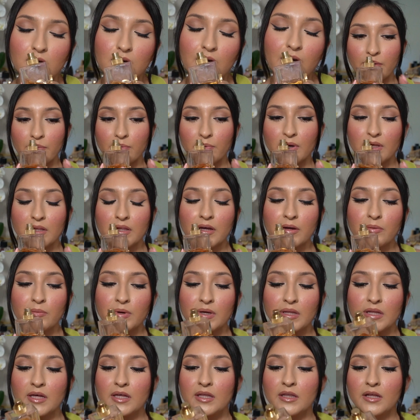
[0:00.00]
I really
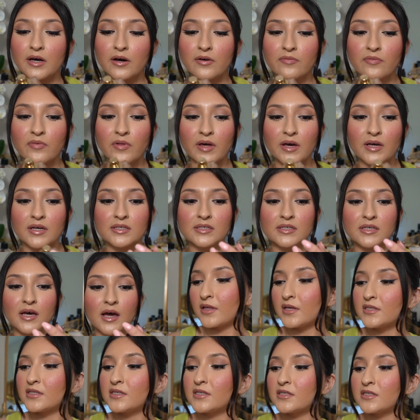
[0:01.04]
really love this
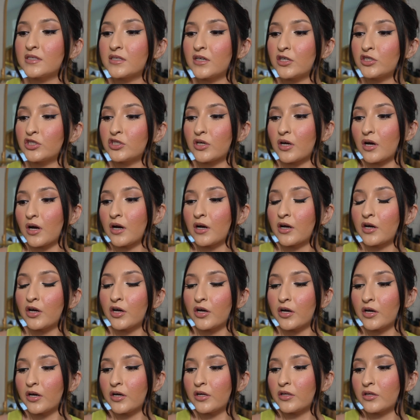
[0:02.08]
this is such a
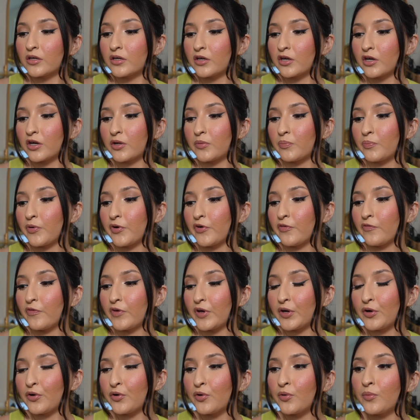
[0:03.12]
good good
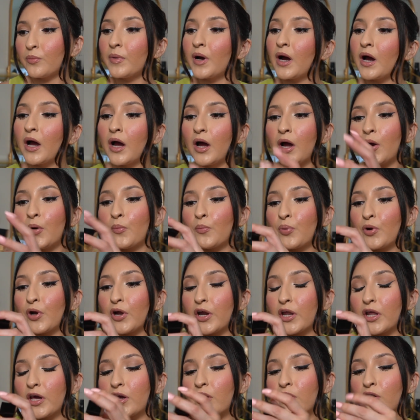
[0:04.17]
perfume
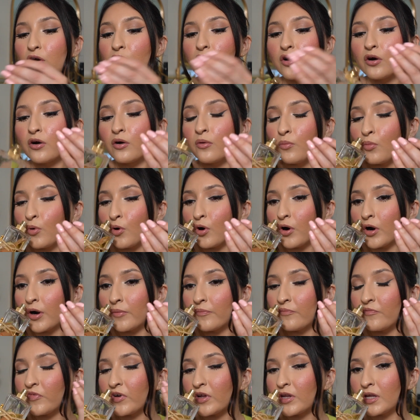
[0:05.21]
pretty girl
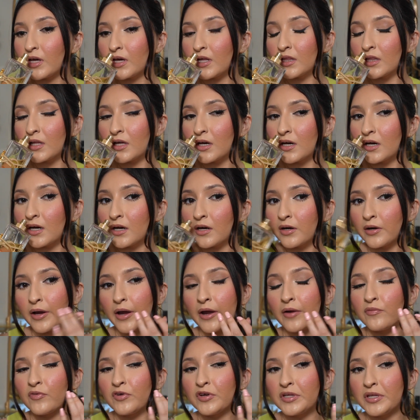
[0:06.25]
warm vanilla
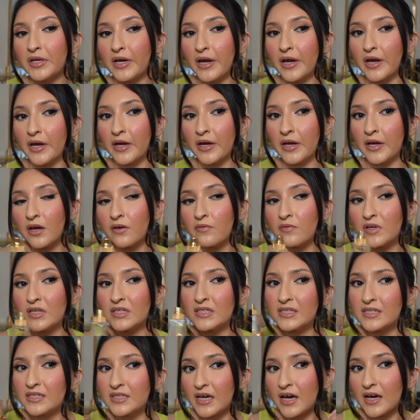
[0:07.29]
everyday giving
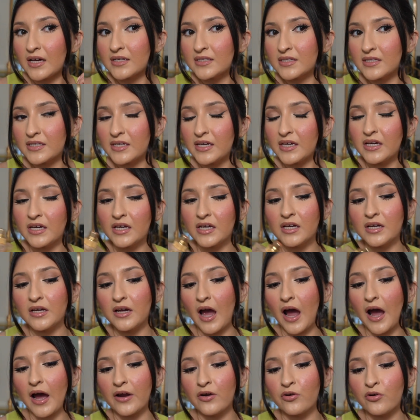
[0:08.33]
sexy
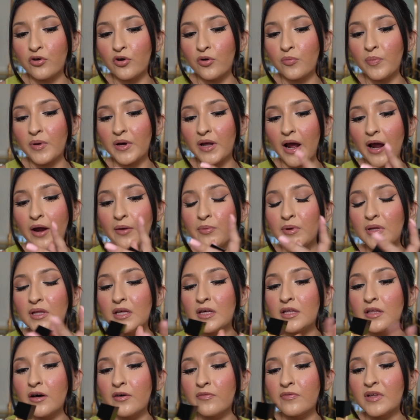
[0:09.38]
I don't know but I
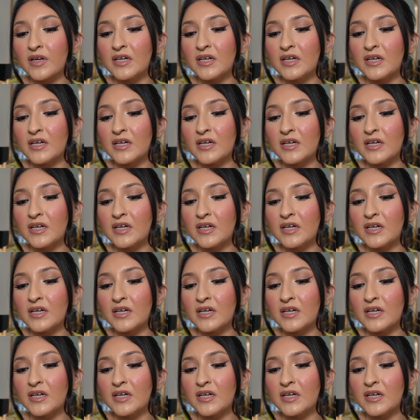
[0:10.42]
really love